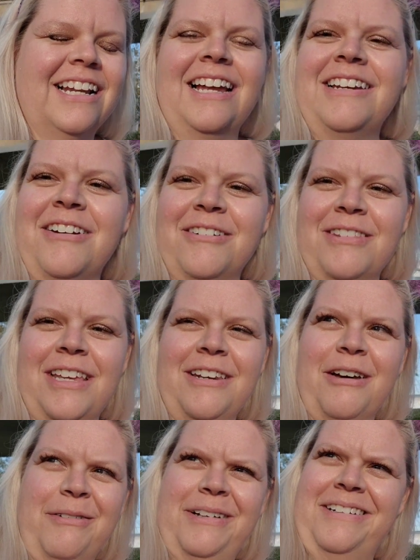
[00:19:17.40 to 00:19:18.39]
know that
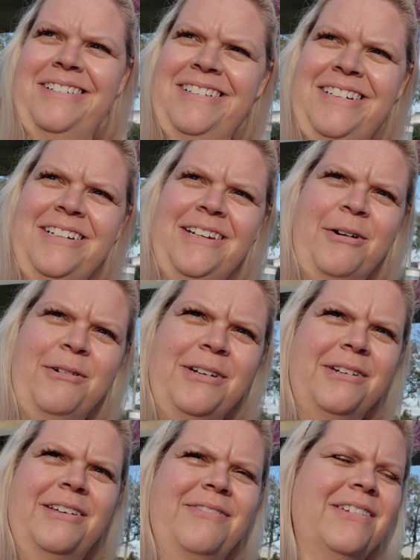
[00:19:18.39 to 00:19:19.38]
no
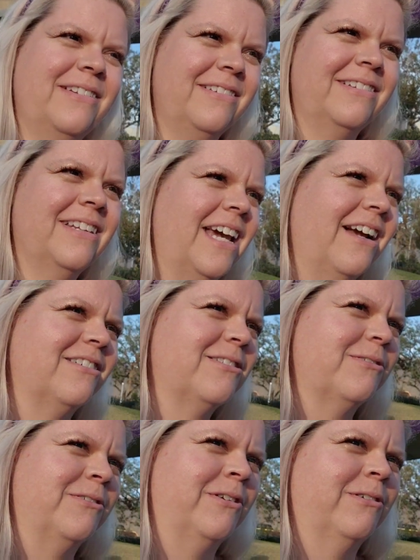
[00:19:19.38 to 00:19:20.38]
one even cares
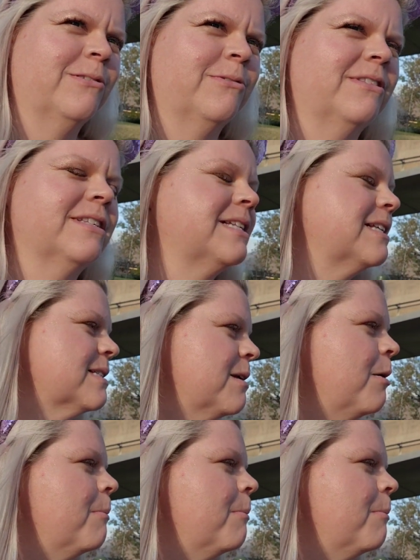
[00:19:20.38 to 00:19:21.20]
or knows who this is,